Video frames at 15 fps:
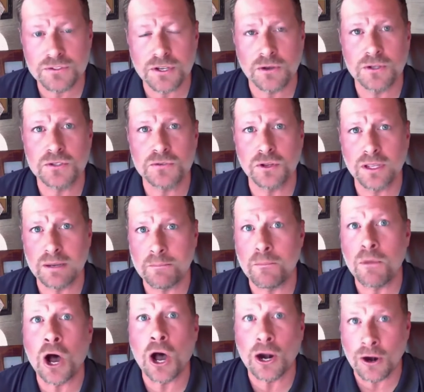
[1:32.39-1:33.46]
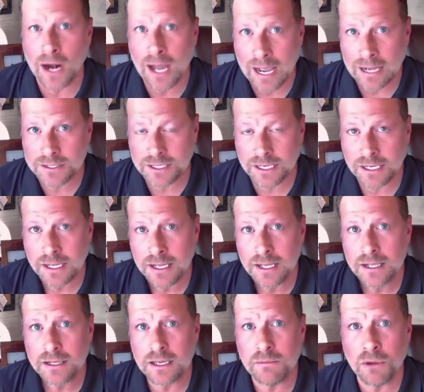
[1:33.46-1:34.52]
So it's really modernizing
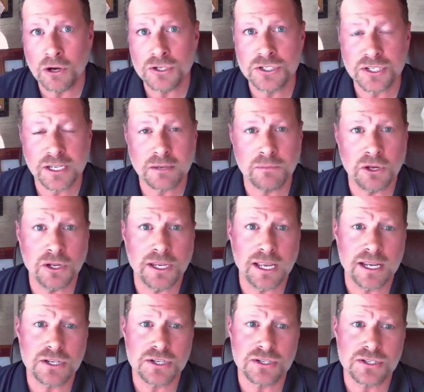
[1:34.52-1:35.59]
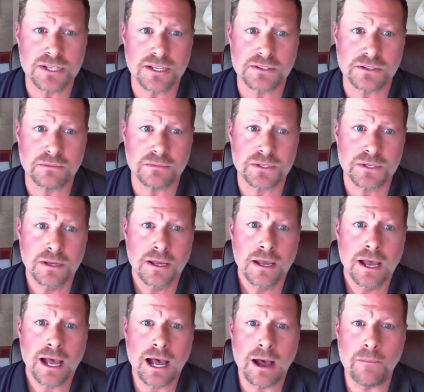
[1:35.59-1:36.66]
the emergency communication systems.
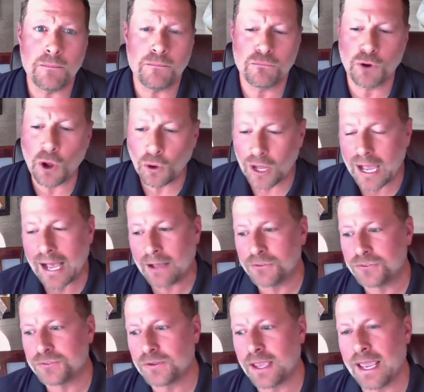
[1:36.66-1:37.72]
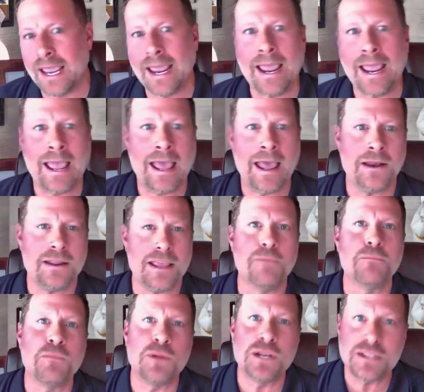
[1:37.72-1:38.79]
Rollouts and
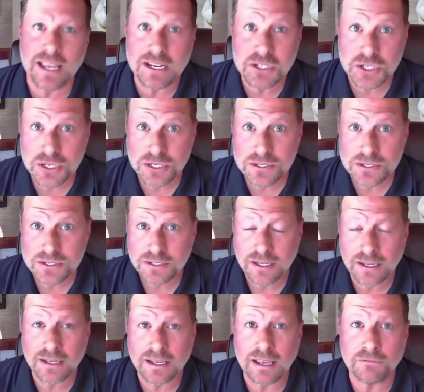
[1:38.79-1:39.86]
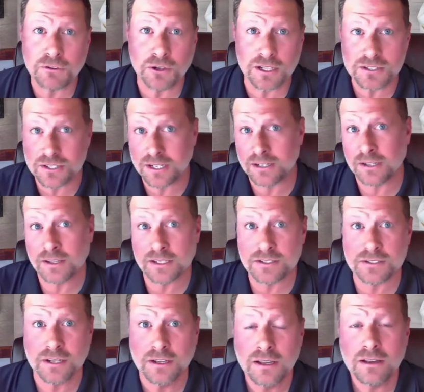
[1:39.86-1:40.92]
implementations. If you're listening to
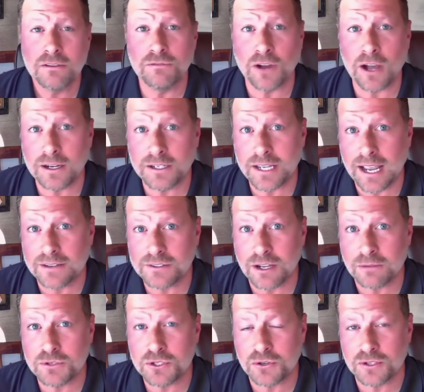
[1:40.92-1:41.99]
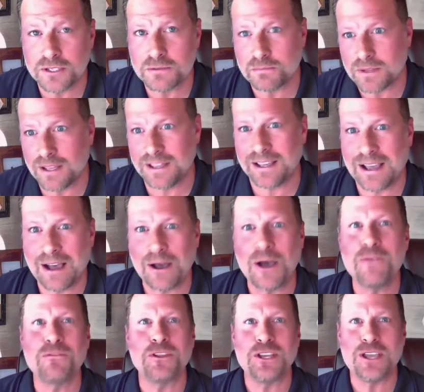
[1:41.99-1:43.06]
this vodcast, I'm sure this,
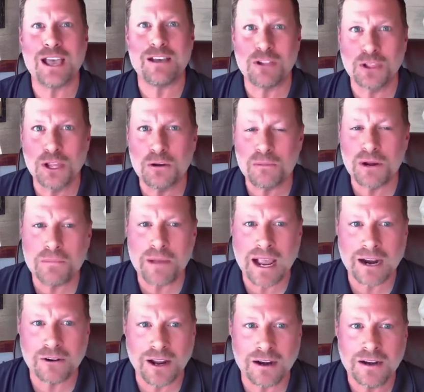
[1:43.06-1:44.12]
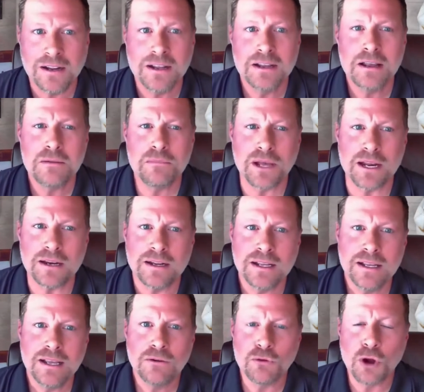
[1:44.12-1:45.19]
hopefully you have a little bit of background, but
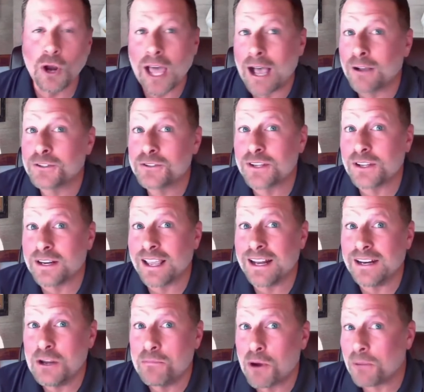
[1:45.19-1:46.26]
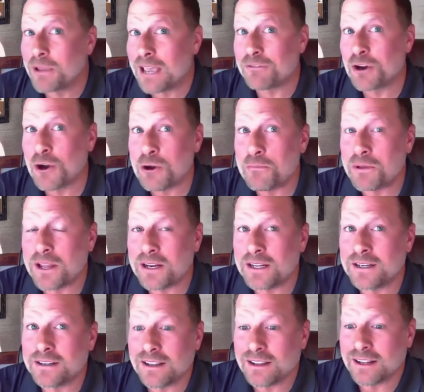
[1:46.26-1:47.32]
rollouts, and you probably have your own
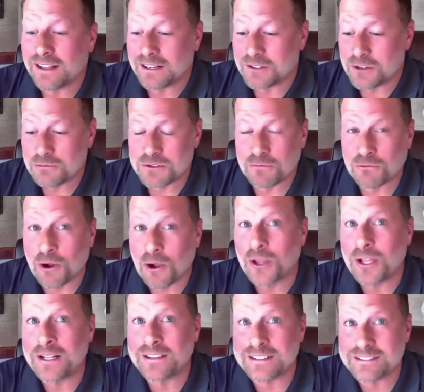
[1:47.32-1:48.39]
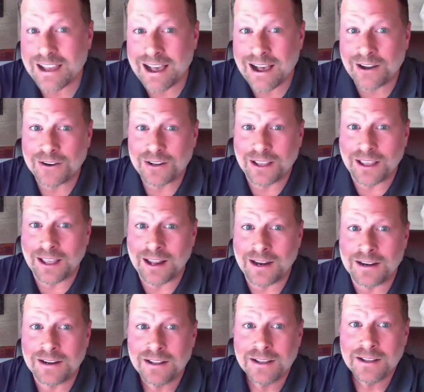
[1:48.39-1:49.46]
opinion in terms of rolling this out
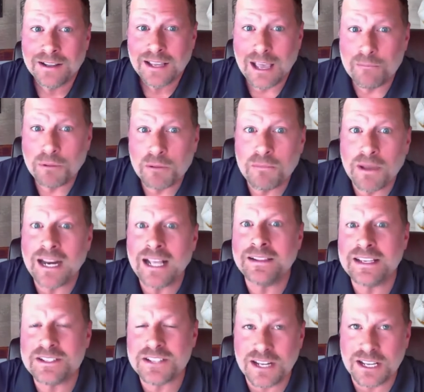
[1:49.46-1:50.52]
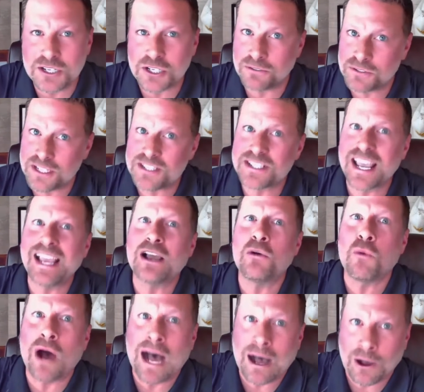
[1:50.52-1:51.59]
and implementing these initiatives. These take a
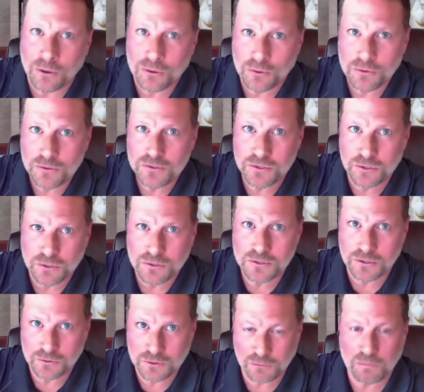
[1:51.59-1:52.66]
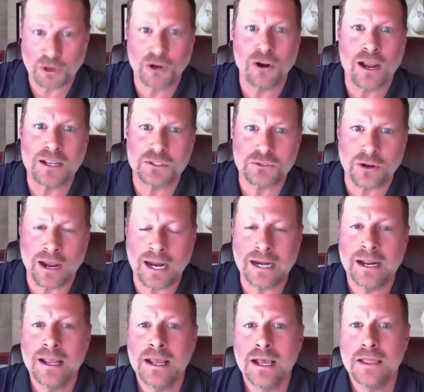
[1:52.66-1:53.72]
while to progress, right?
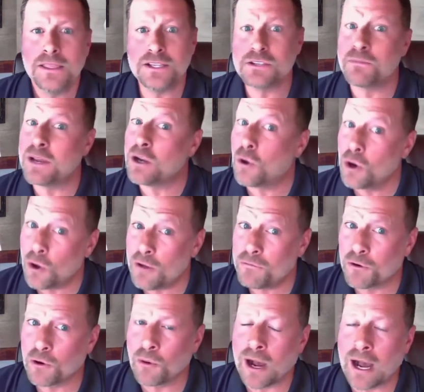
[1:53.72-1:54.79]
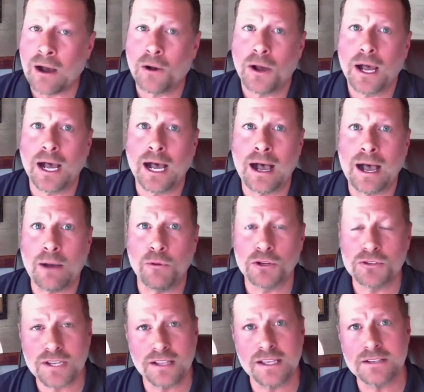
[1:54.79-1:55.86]
These have been going on for a while. I will
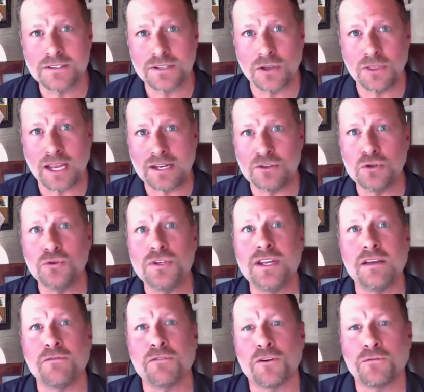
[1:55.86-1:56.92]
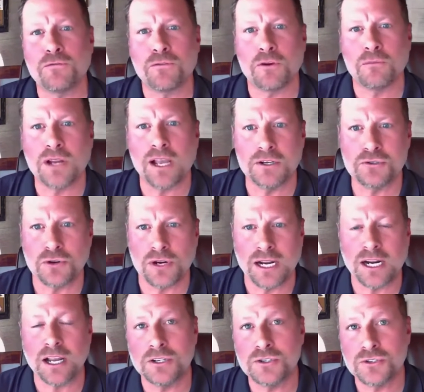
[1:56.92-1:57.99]
say this, though, they do differ from country to
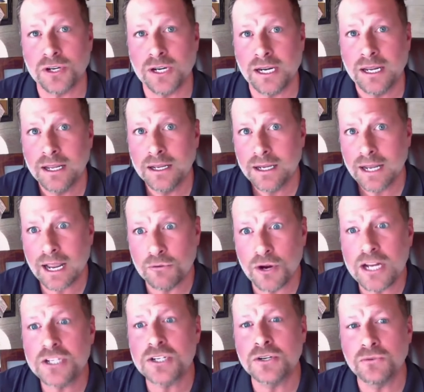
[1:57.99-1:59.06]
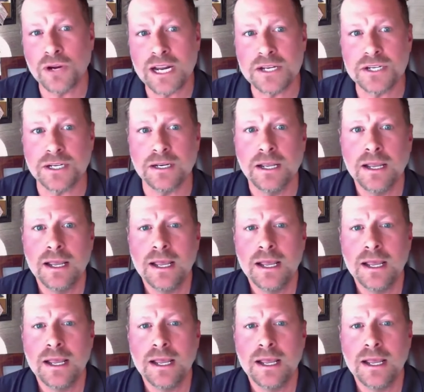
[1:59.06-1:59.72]
country and region to region.